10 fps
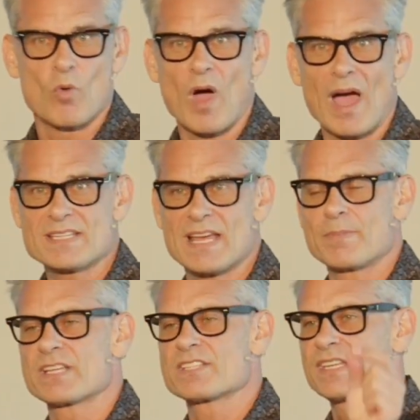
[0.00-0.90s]
Why is that?
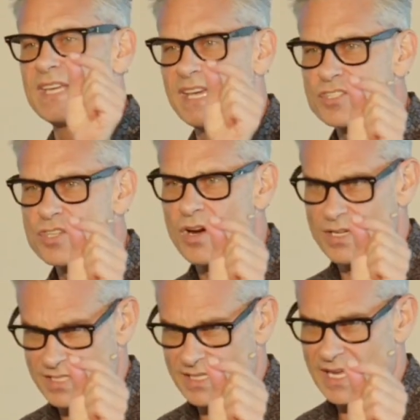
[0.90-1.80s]
Because the king's heart
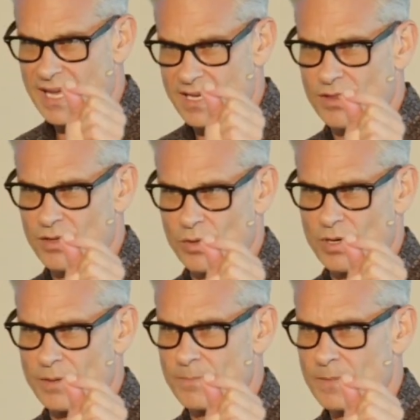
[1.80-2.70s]
is in the hand of the
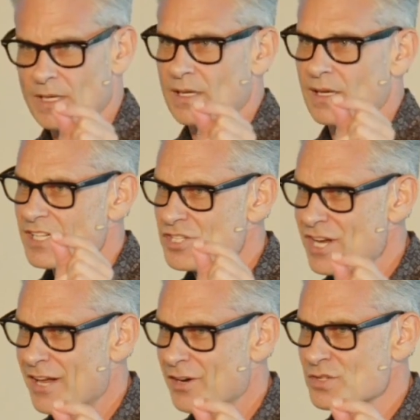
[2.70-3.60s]
Lord. Like
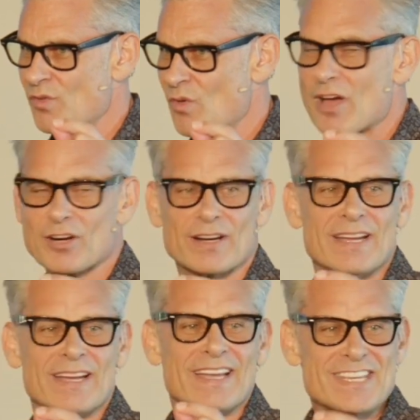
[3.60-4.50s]
channels of water,
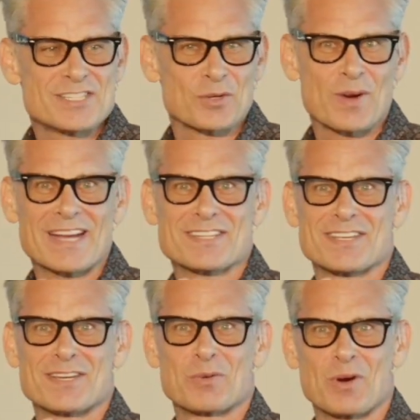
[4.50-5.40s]
he directs
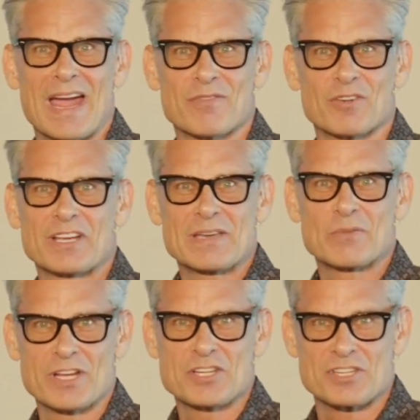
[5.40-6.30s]
it wherever he
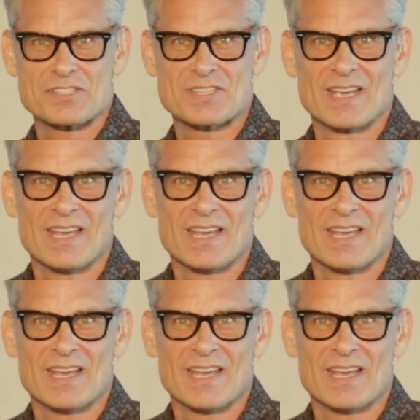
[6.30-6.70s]
wishes.